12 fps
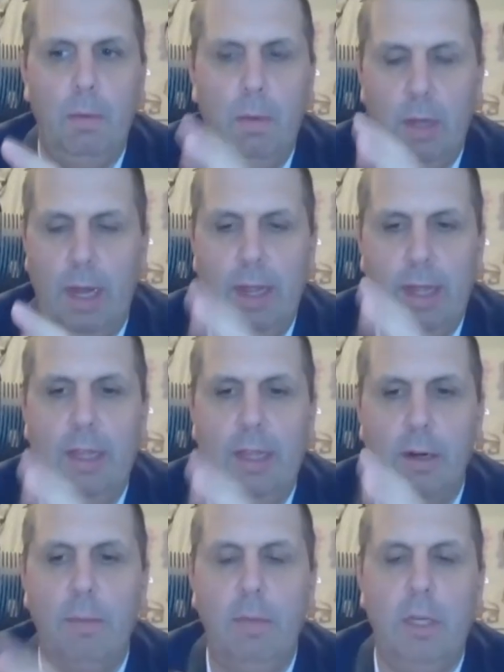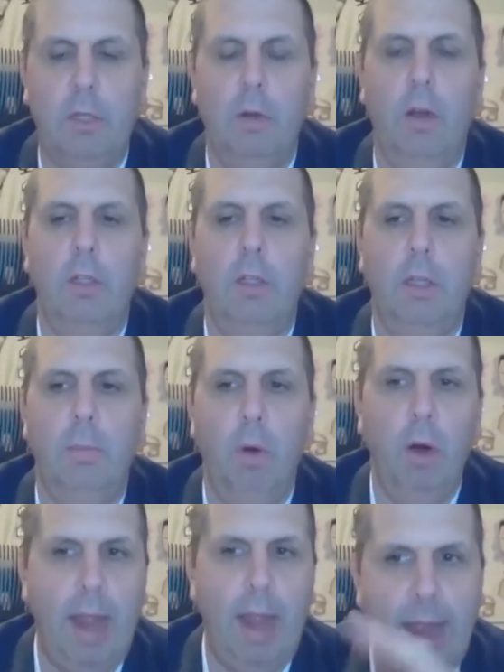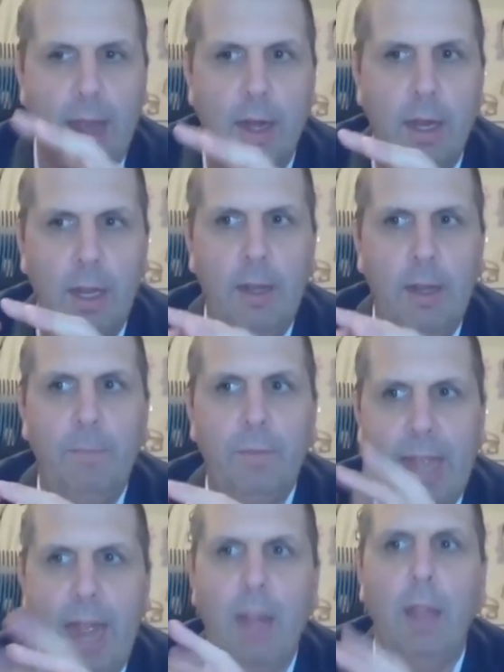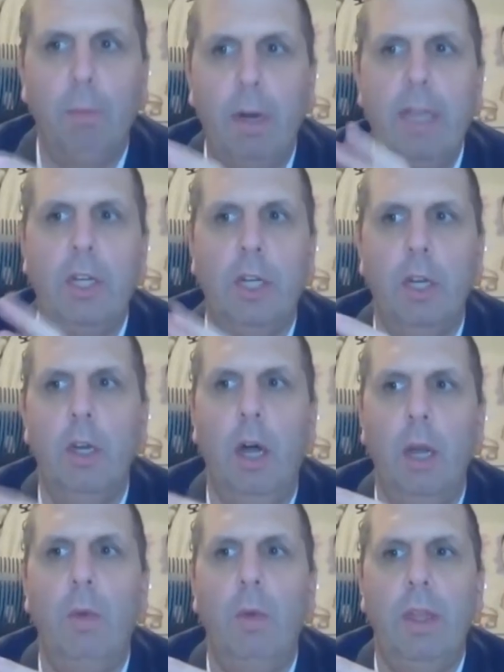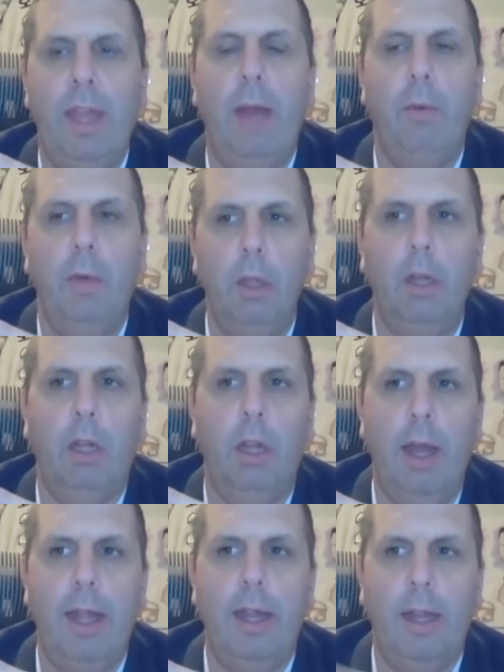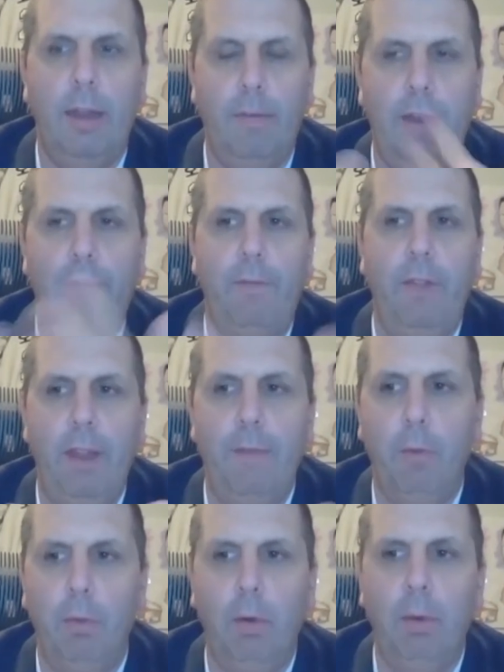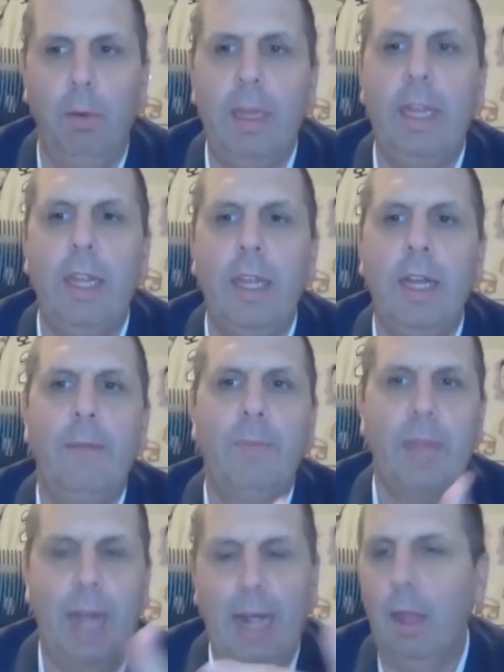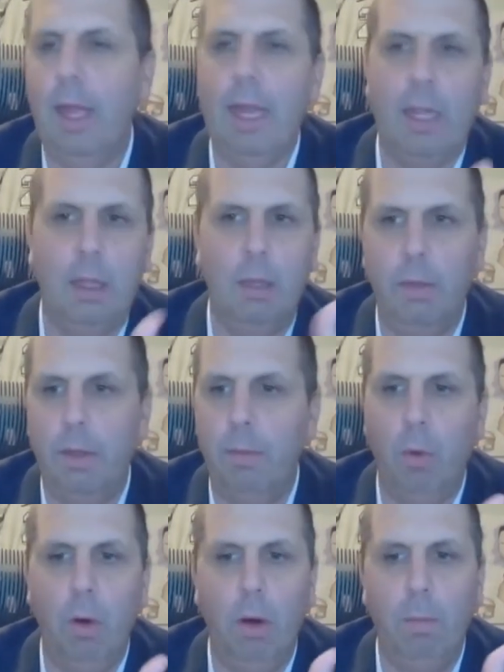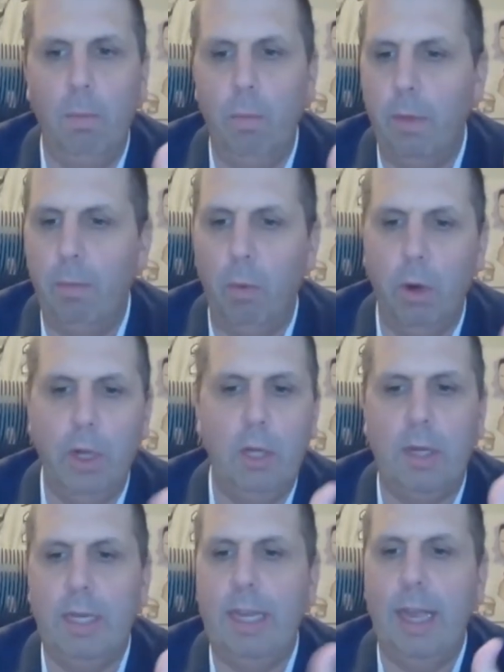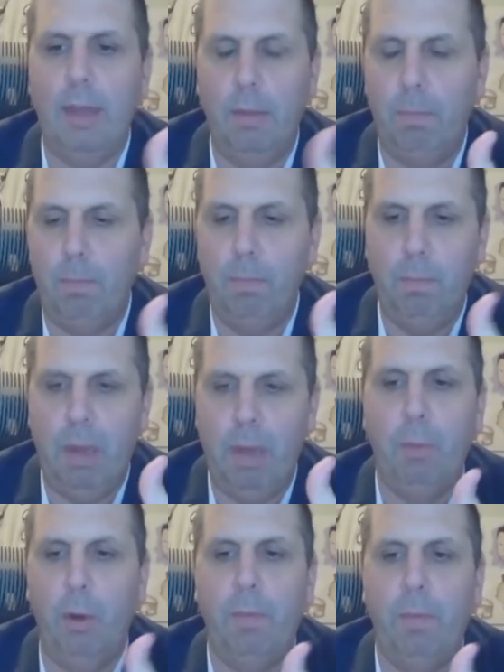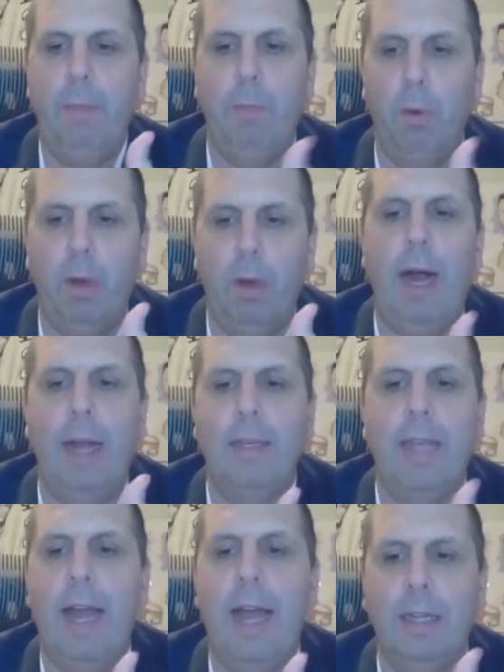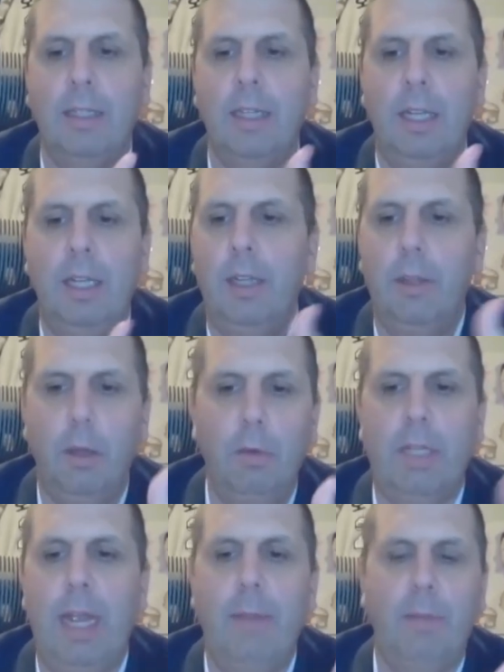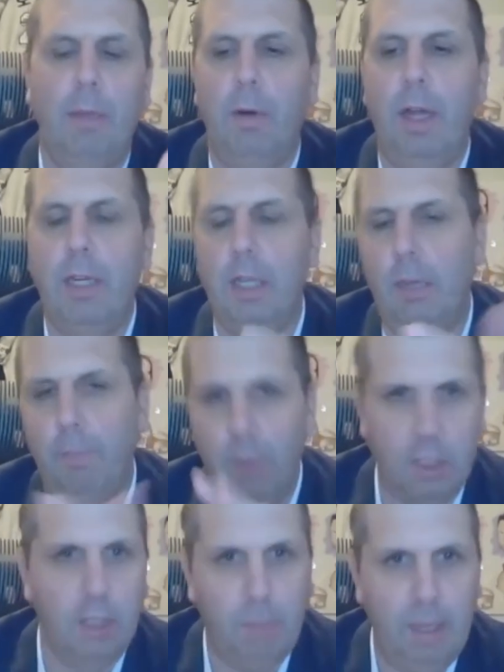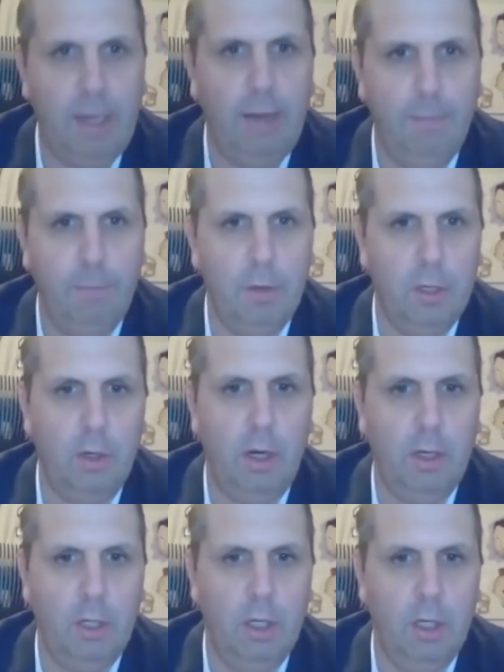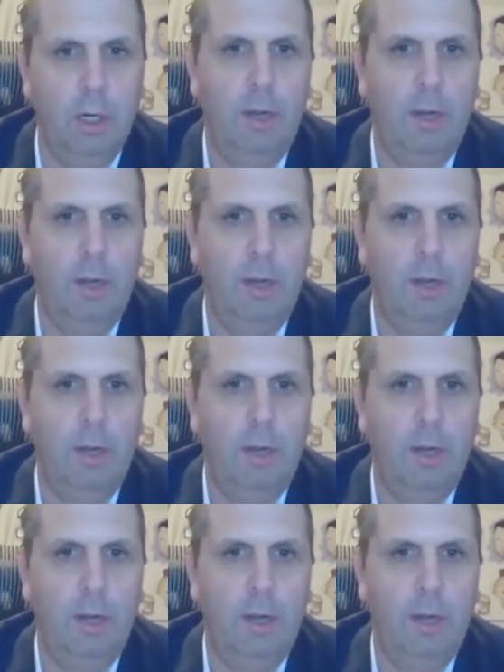I think there can be strong support and calibration on what that would look like. If it were me, I like the more you can get the people-to-people contact, those types of projects versus big infrastructure.